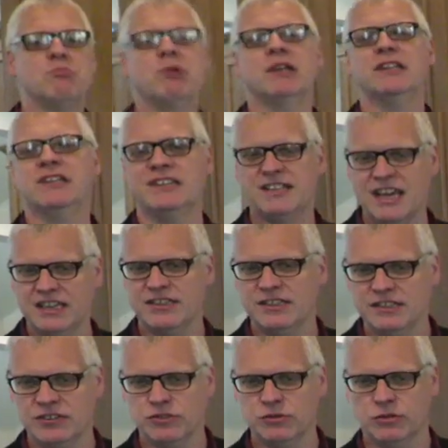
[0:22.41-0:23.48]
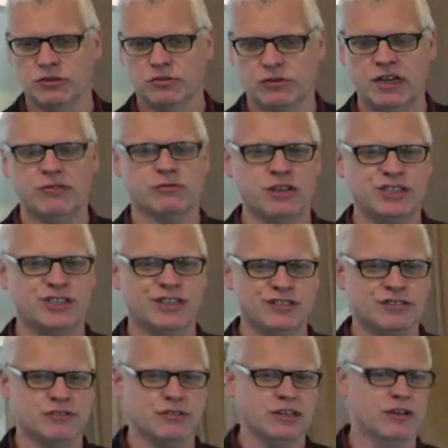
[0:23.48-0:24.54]
but connecting us to a great, rich
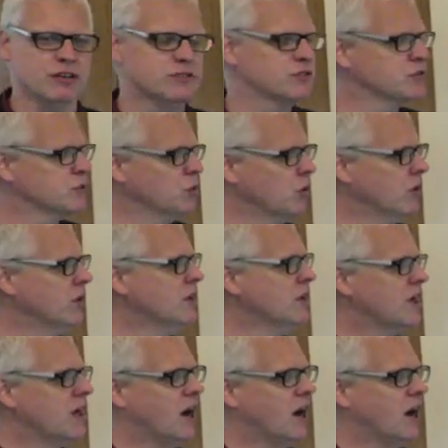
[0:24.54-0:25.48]
history here at the school.